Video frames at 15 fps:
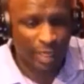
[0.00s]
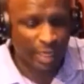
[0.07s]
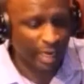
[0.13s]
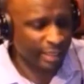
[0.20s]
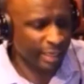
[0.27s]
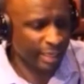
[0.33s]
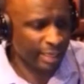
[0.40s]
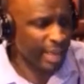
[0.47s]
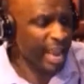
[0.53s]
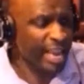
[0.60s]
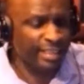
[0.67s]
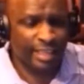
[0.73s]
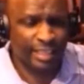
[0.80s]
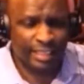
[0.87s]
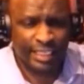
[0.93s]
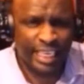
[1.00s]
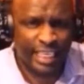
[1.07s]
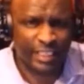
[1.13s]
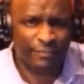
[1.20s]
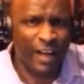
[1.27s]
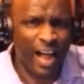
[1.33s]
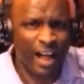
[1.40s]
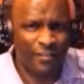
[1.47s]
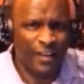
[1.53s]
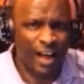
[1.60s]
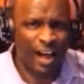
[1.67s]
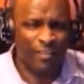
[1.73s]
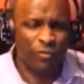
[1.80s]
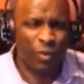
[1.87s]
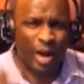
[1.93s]
Caroline. And
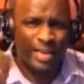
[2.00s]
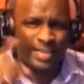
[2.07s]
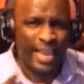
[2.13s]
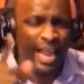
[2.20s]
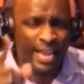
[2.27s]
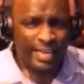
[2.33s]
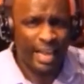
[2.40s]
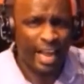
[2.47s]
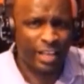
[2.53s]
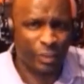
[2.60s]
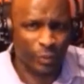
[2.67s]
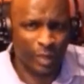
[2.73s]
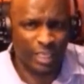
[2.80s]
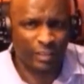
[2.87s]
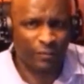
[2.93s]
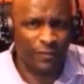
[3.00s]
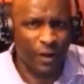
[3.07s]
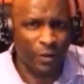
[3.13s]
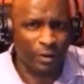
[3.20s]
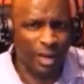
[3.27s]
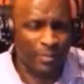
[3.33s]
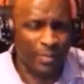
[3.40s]
people do need to remember